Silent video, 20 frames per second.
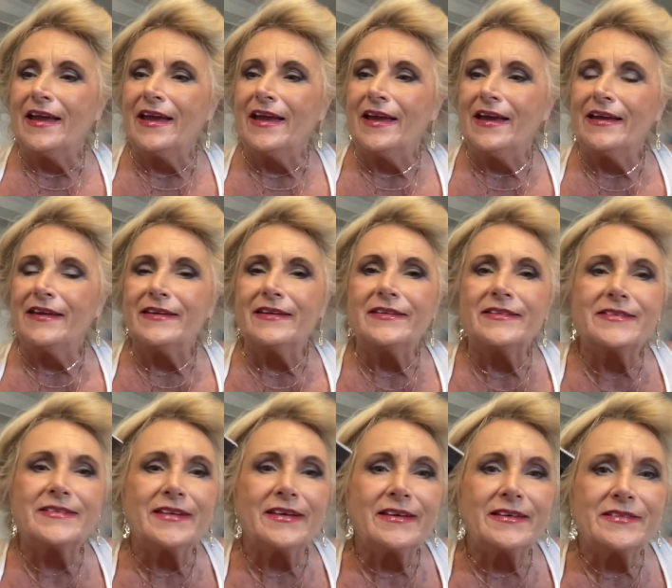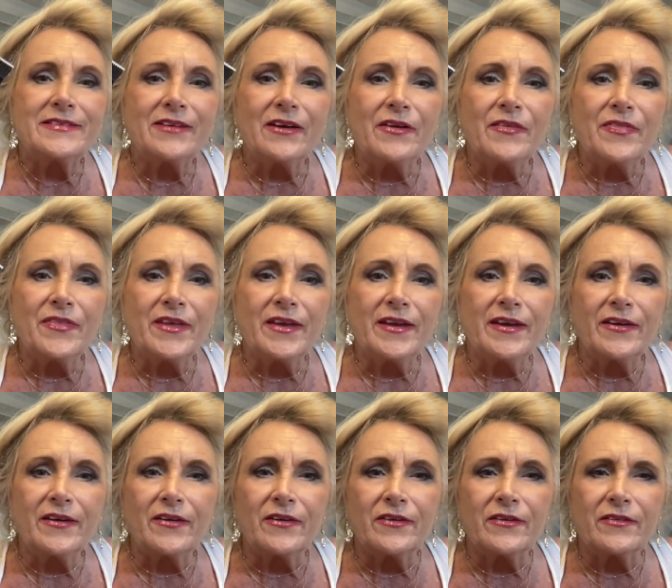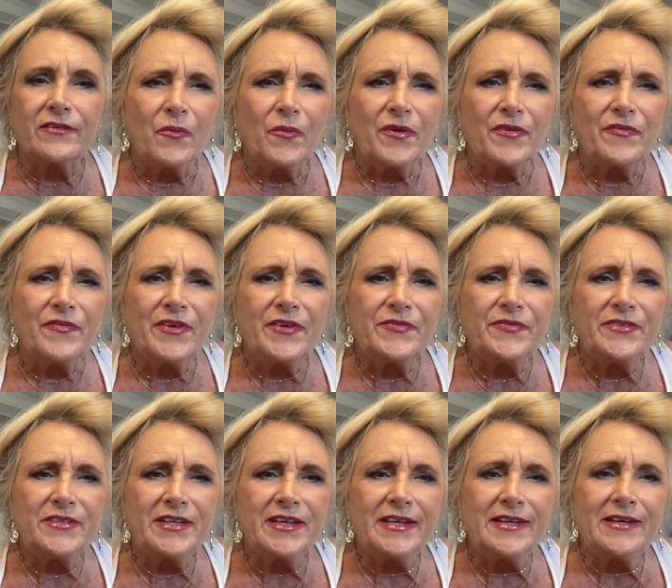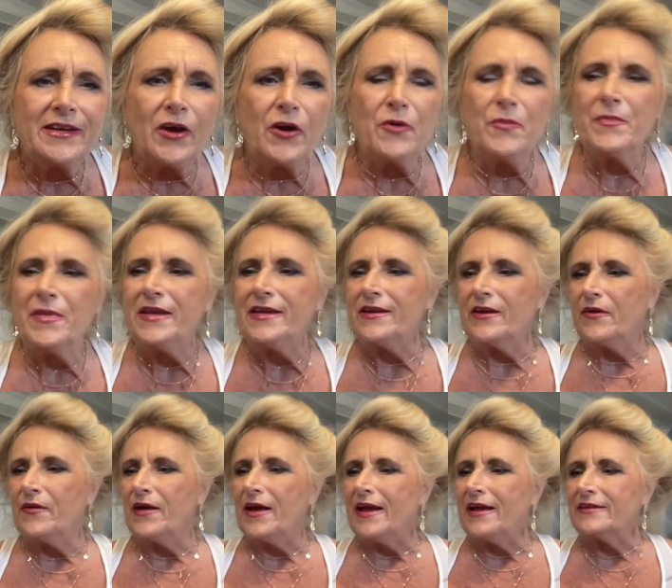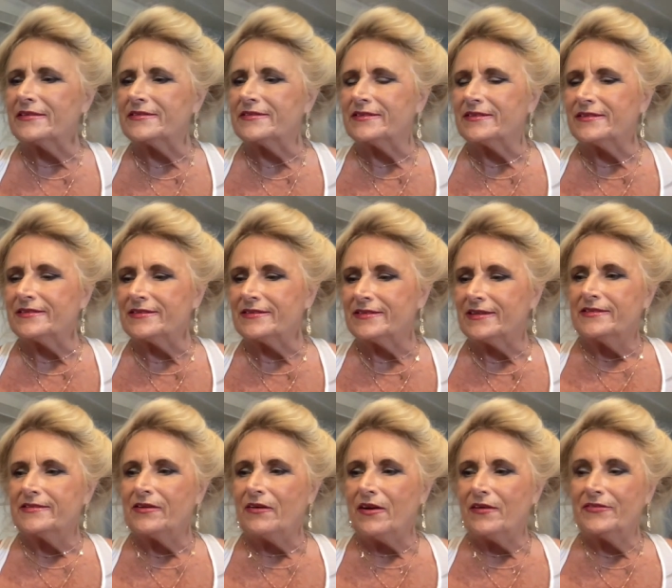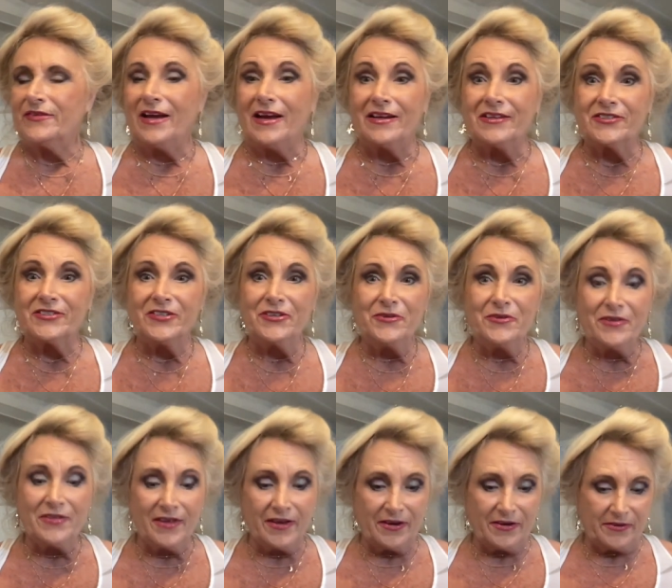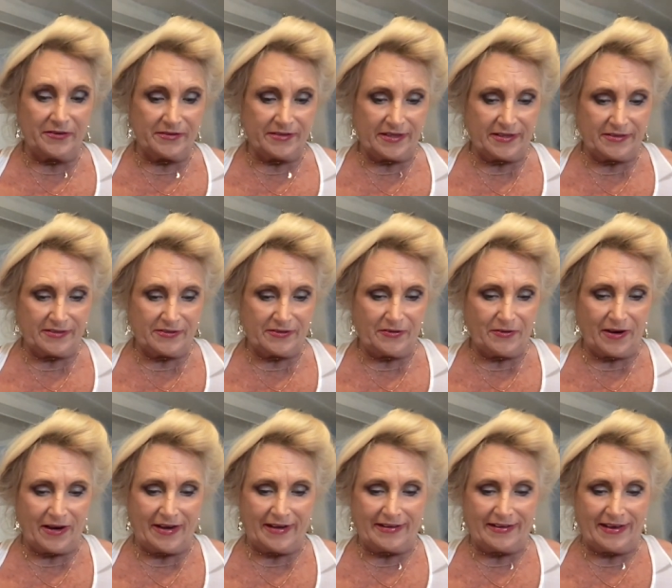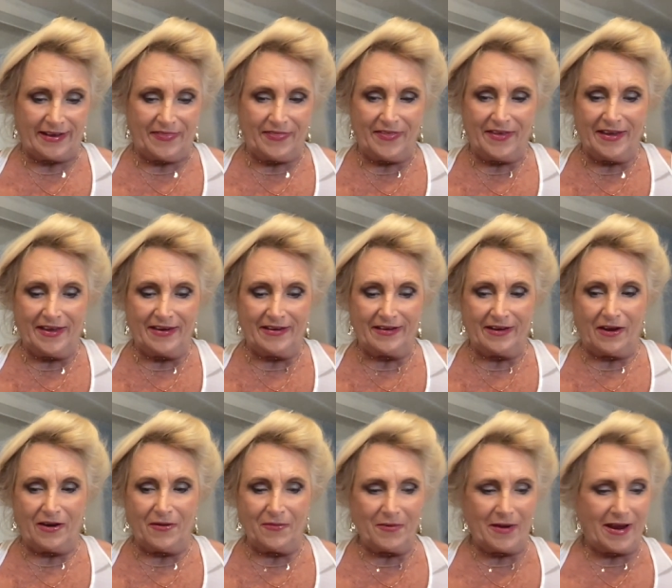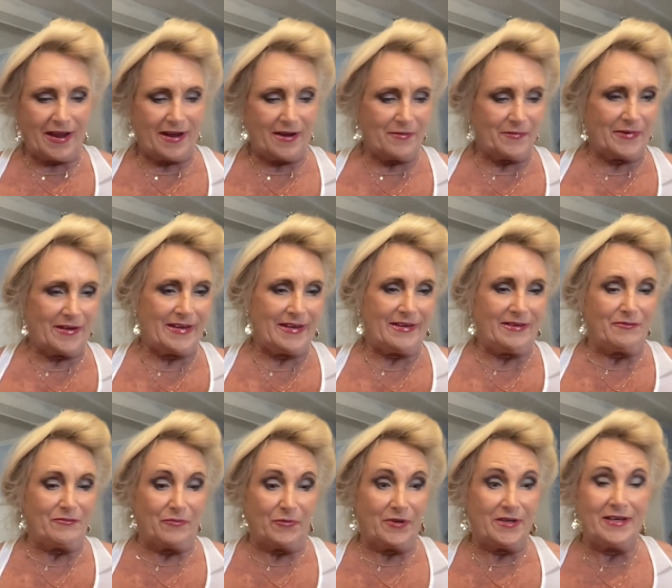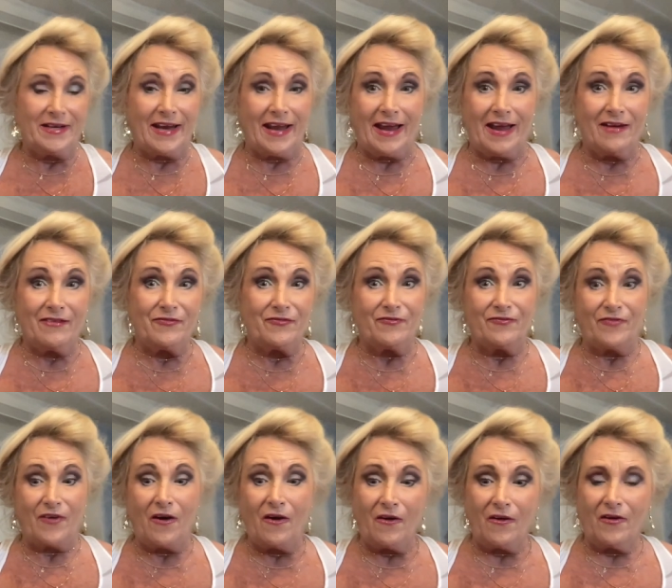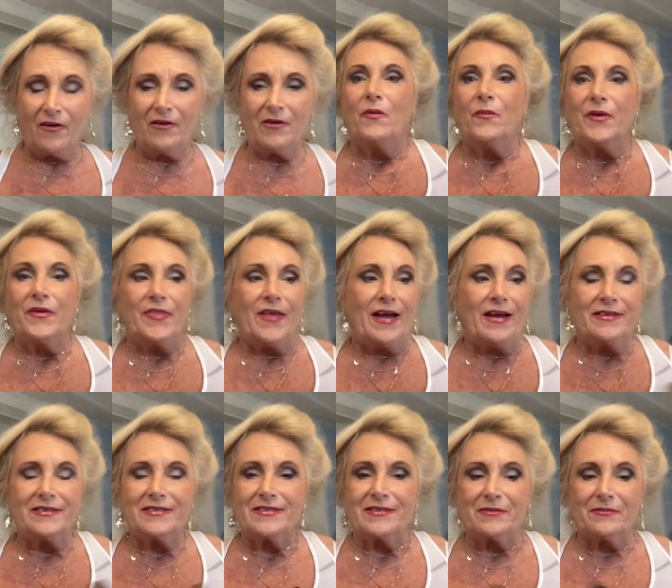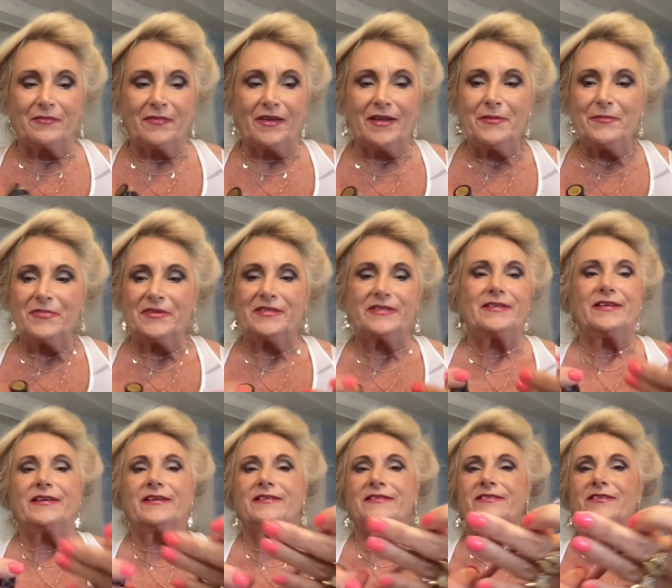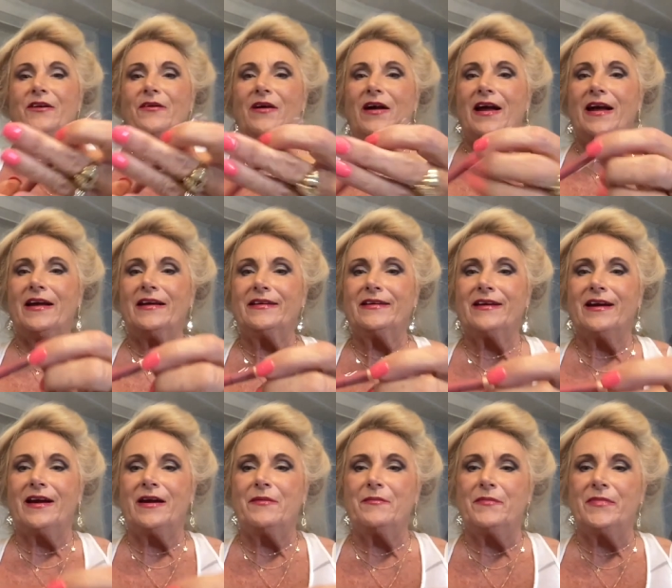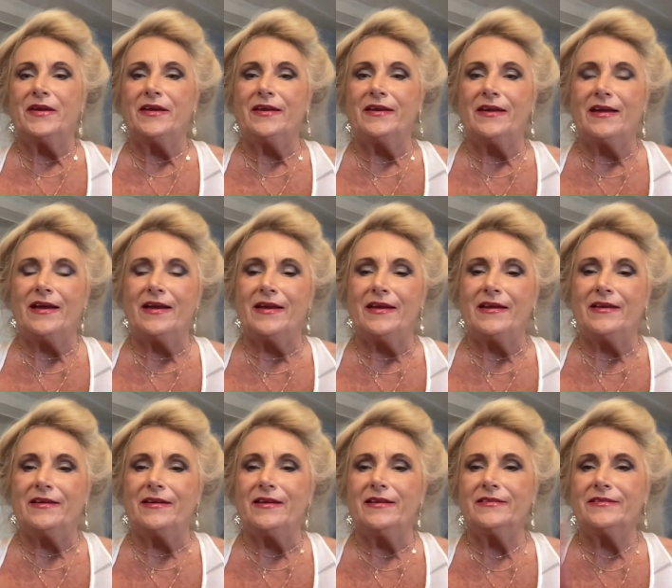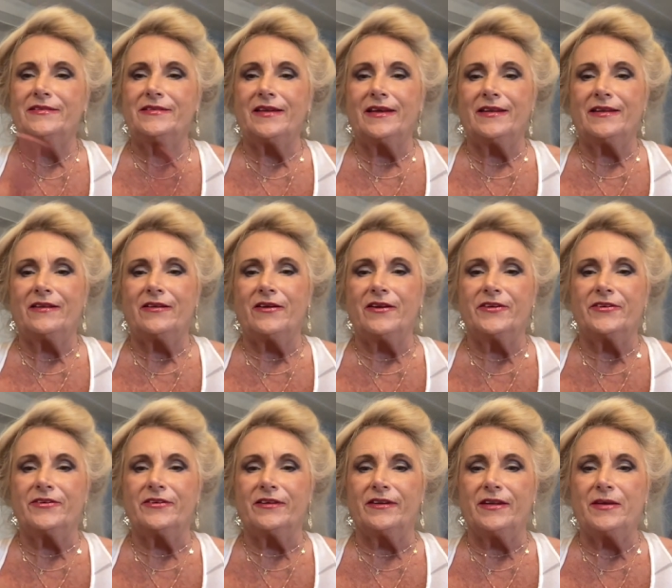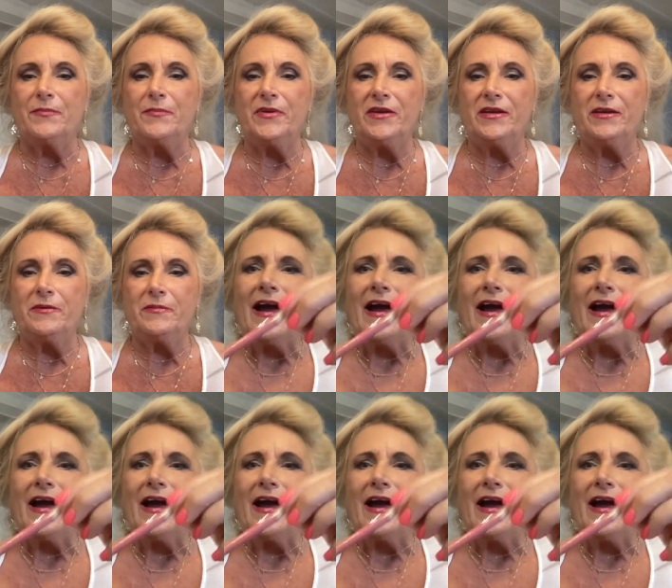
And it says on there with 15 amino acids. So I've got got two of those. That's great. And then, all right, we wouldn't have fall without some lipstick. So I got me a Estee Lauder Lippy.